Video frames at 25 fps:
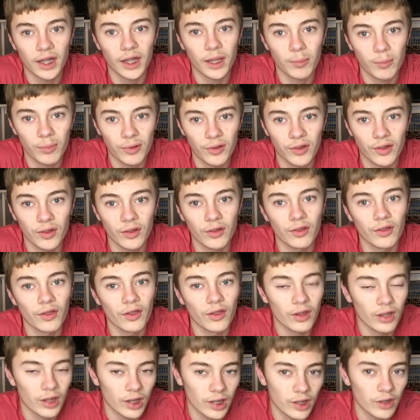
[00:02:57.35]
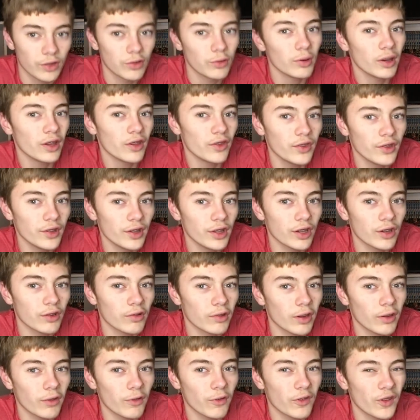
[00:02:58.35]
episodes long. Do I still
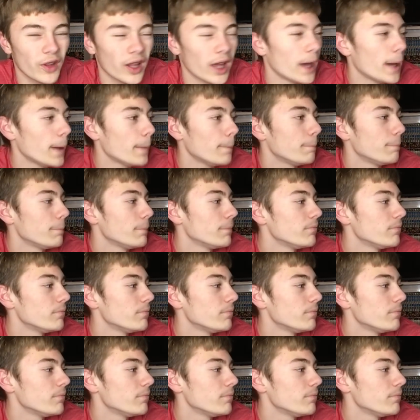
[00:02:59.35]
agree with that?